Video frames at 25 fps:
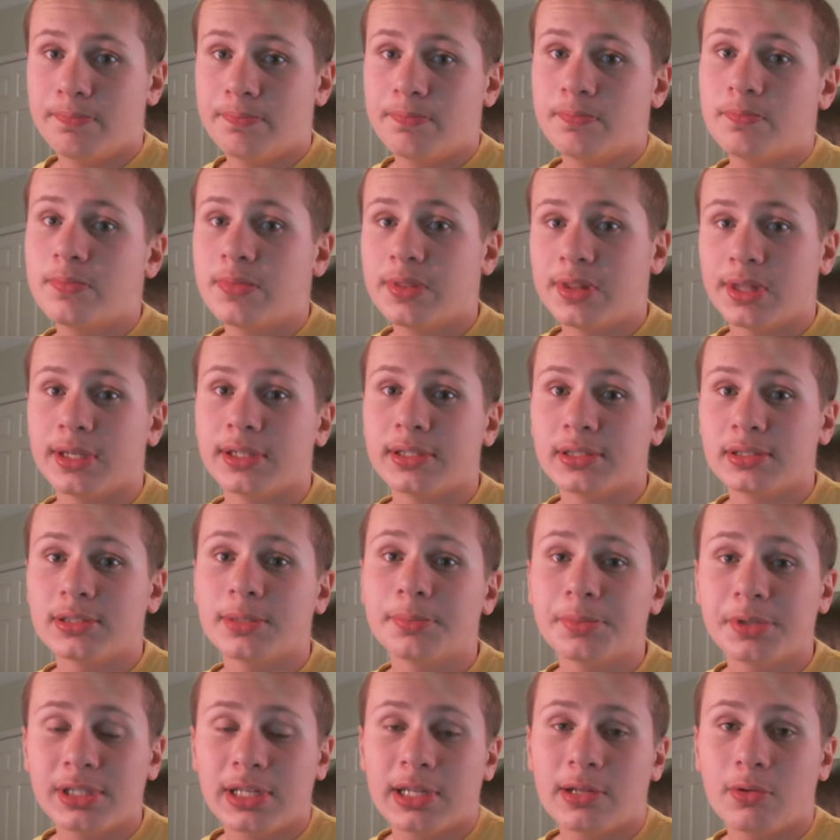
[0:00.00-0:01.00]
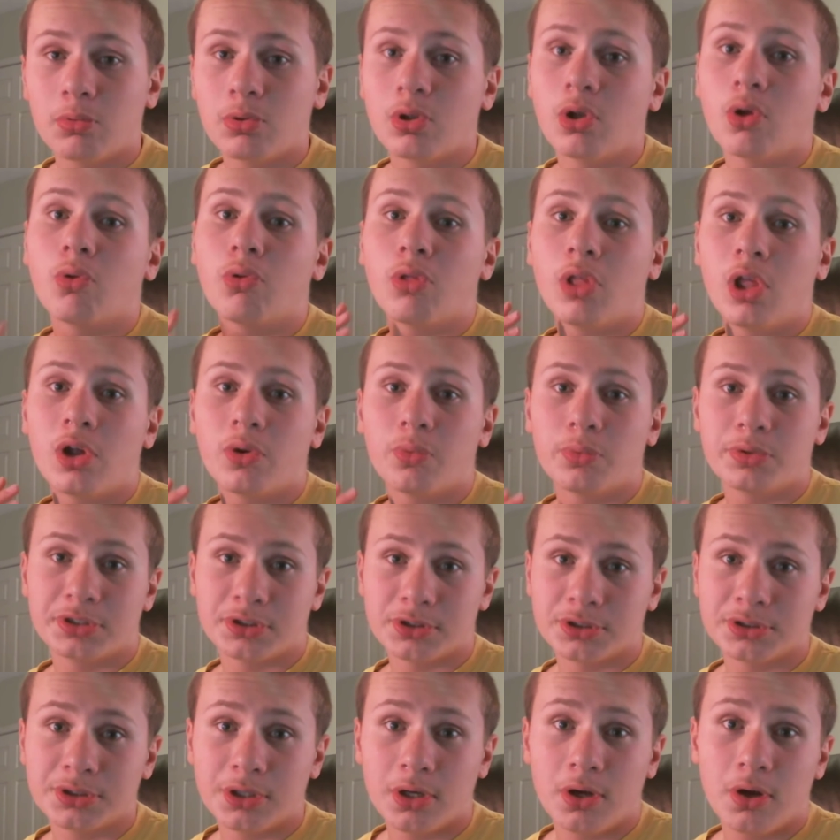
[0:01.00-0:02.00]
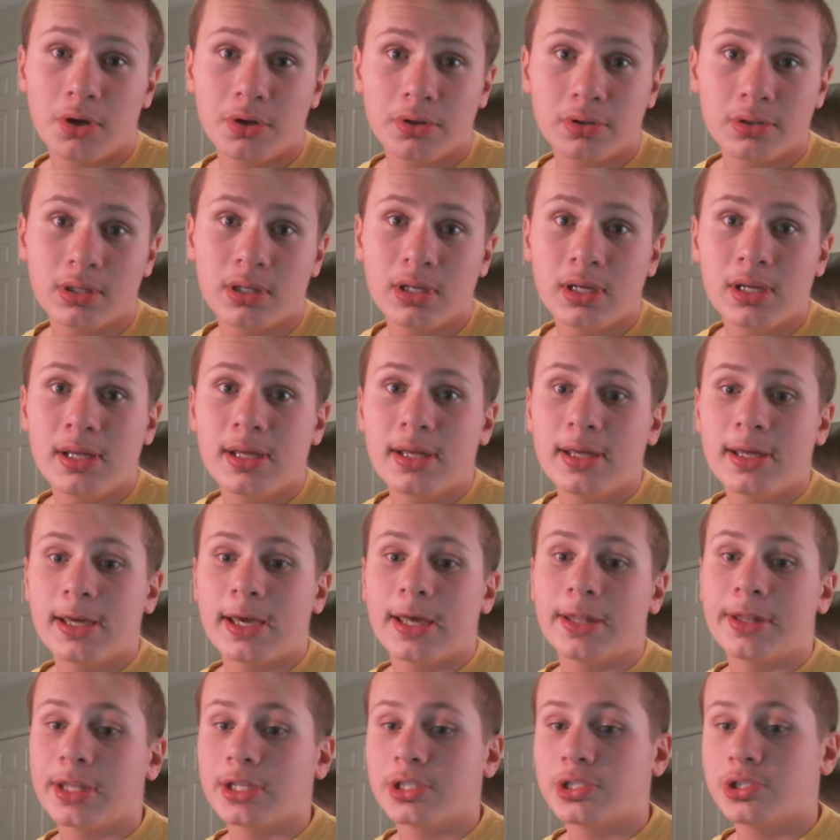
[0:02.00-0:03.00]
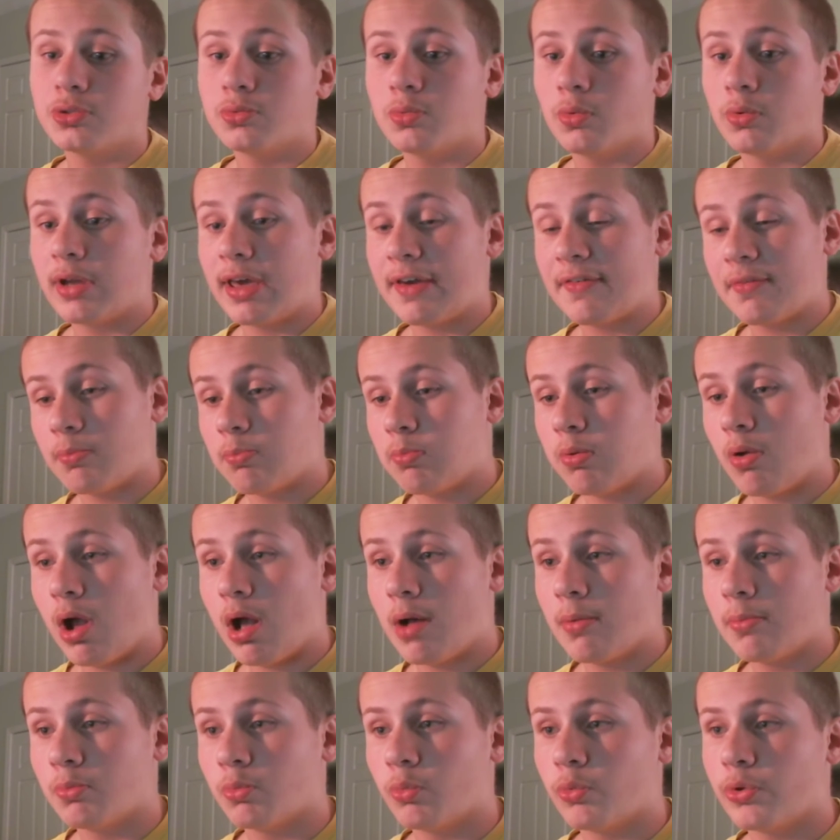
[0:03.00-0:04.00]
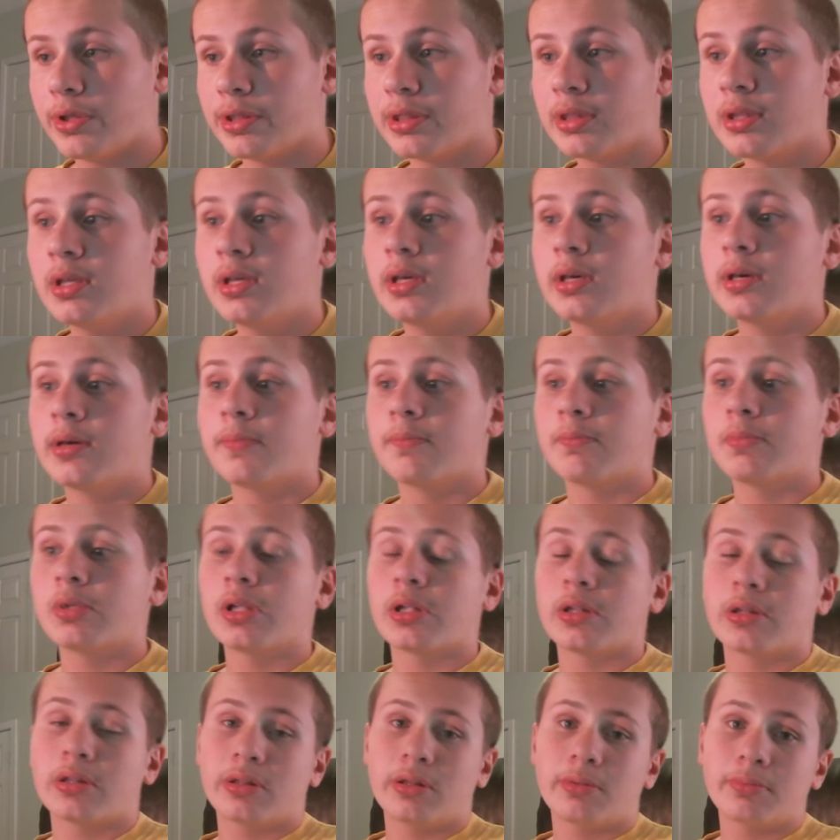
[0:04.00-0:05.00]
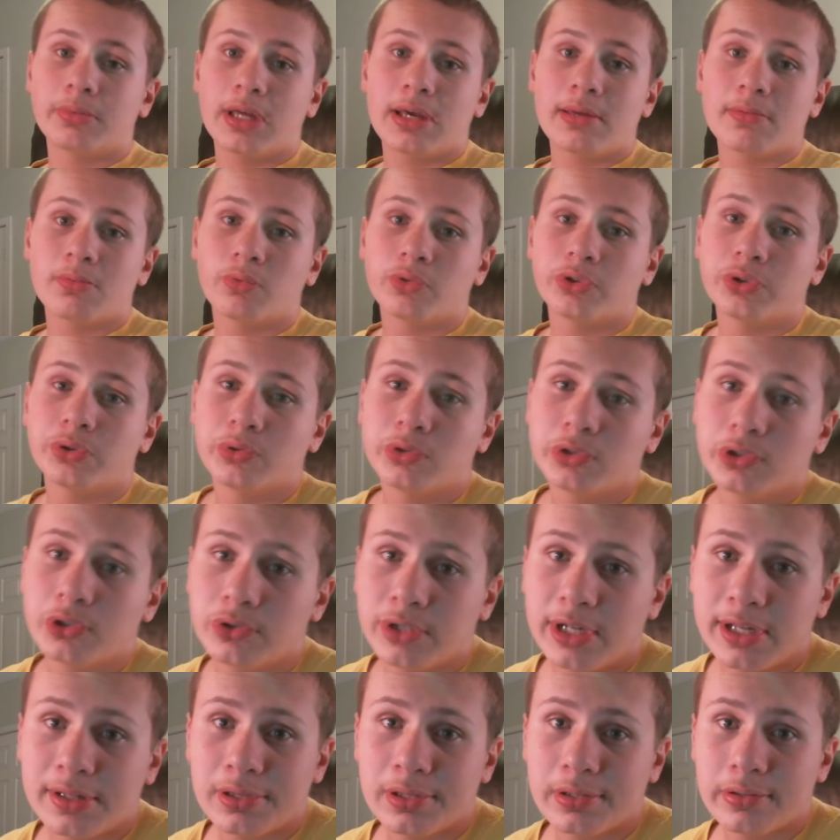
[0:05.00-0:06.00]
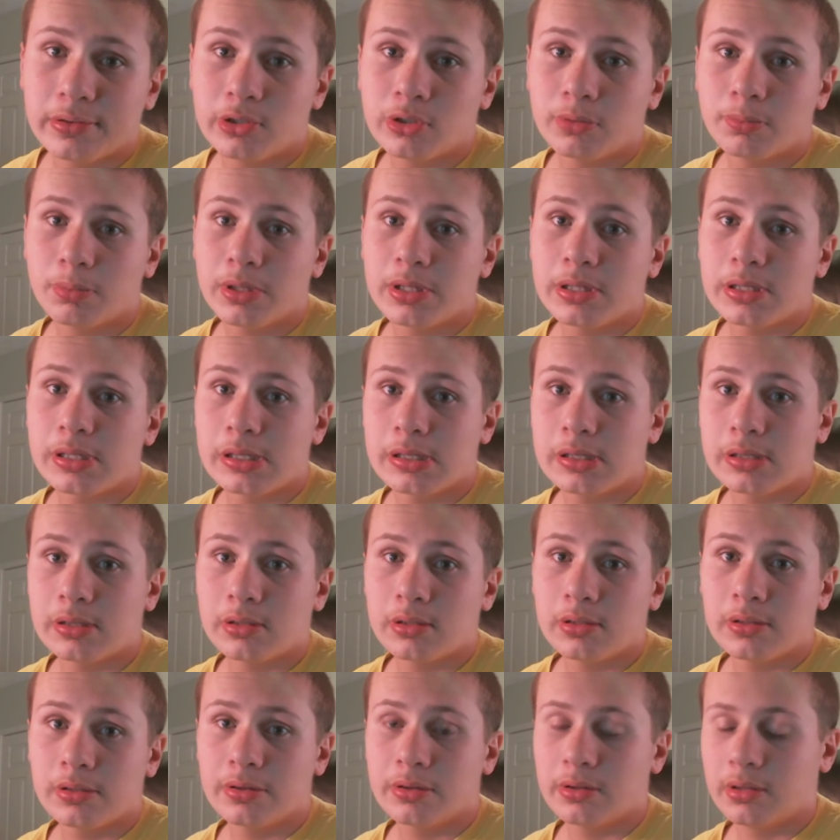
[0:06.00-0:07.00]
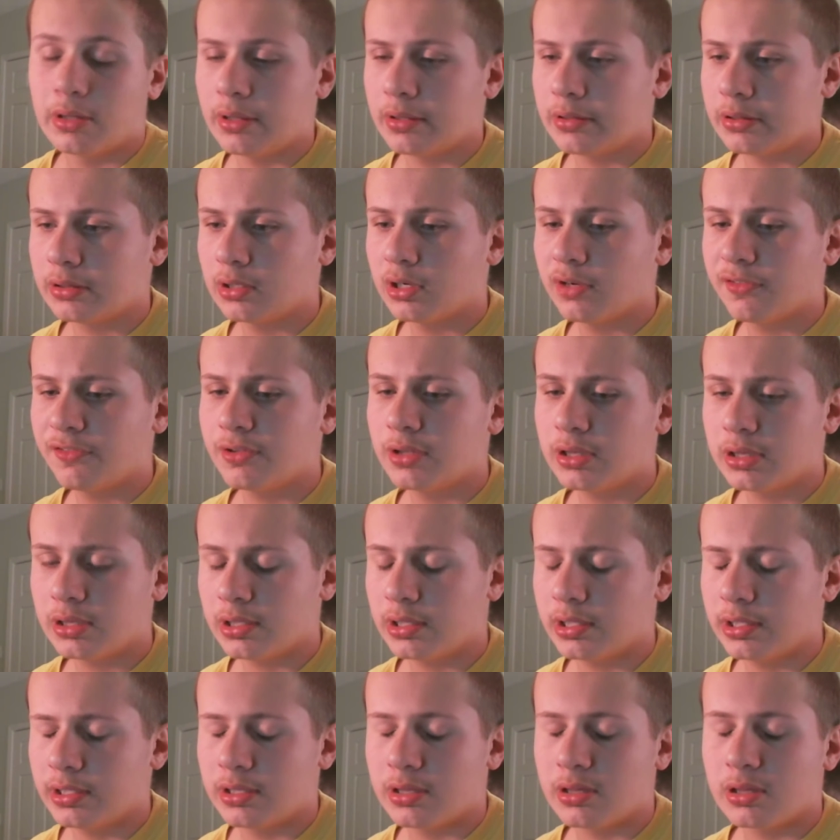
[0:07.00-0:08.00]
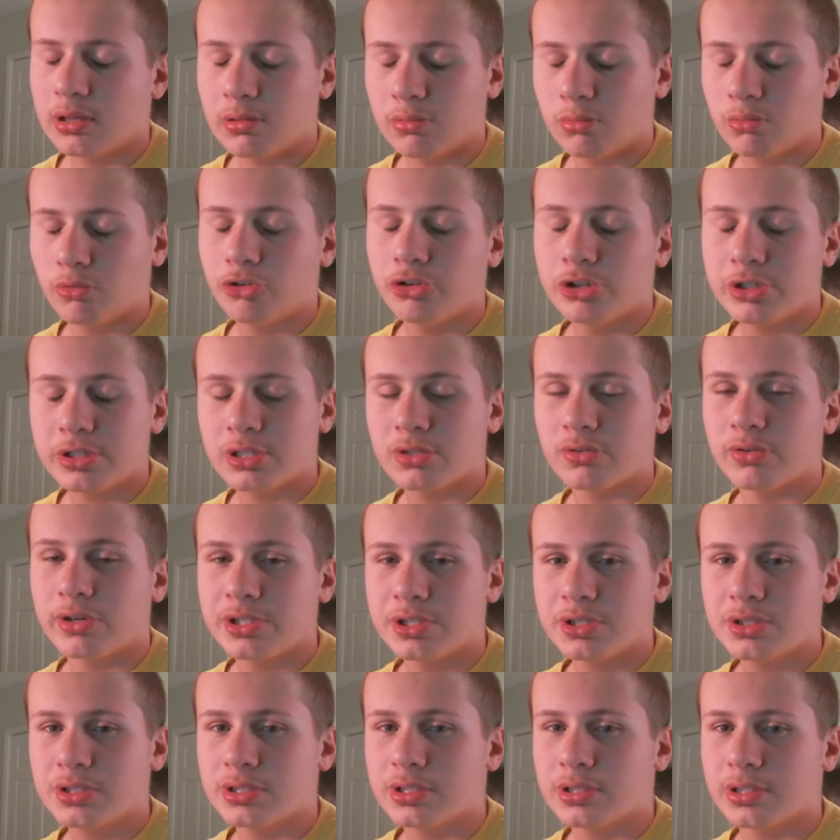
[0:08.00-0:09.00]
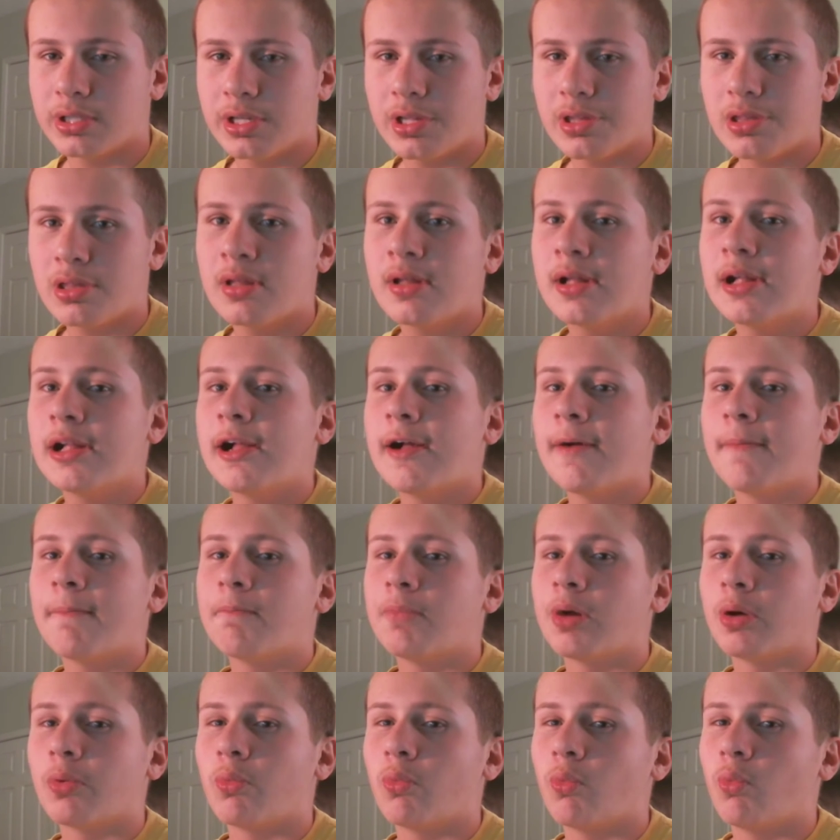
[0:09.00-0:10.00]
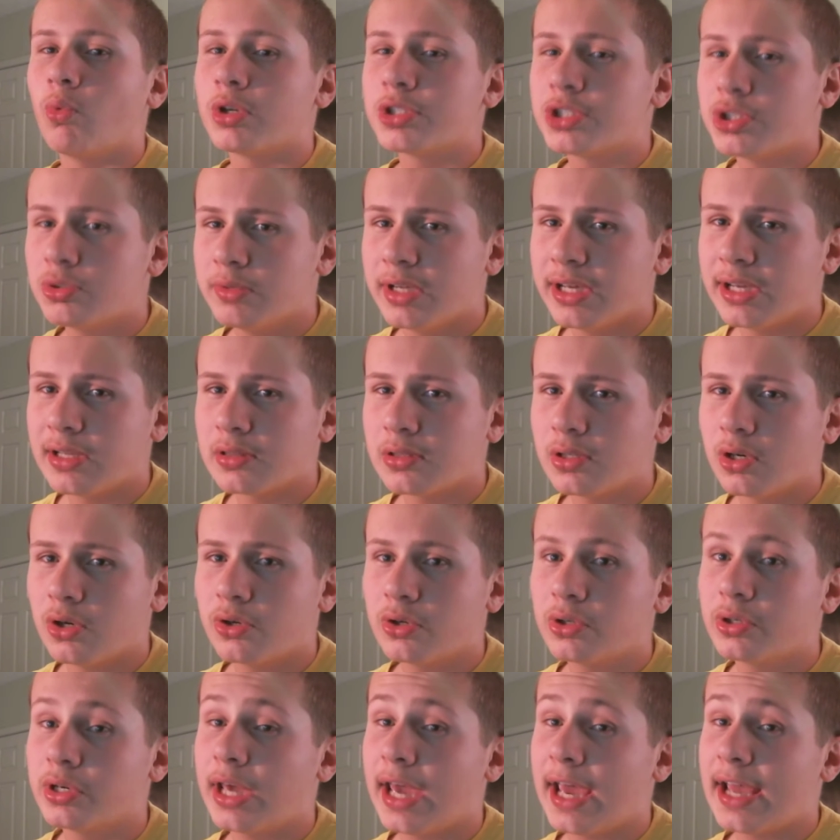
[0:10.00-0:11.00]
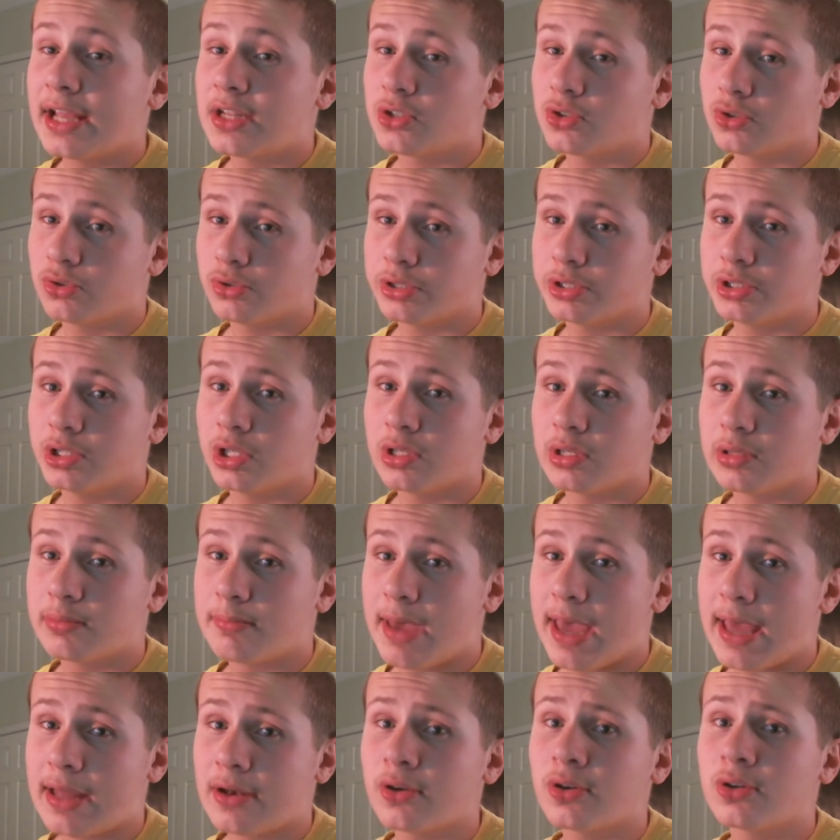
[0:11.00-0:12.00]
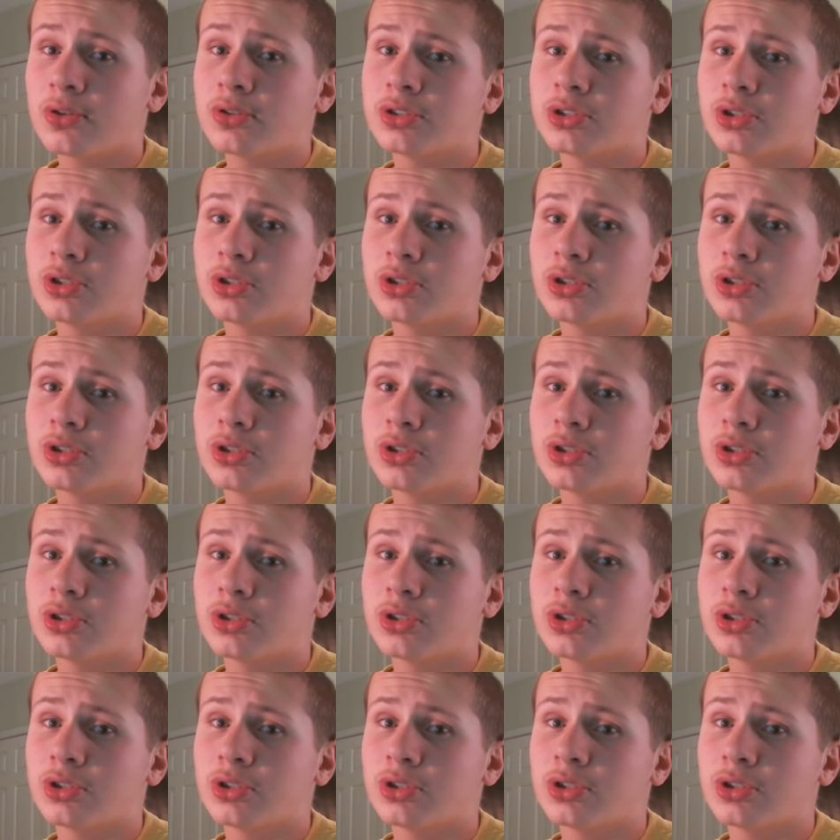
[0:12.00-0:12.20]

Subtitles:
thing, something that will go along with your songs and that you won't have a problem with, because sometimes when you're dancing in certain places, the surface, it's really strange to say this, but what you dance on actually does matter.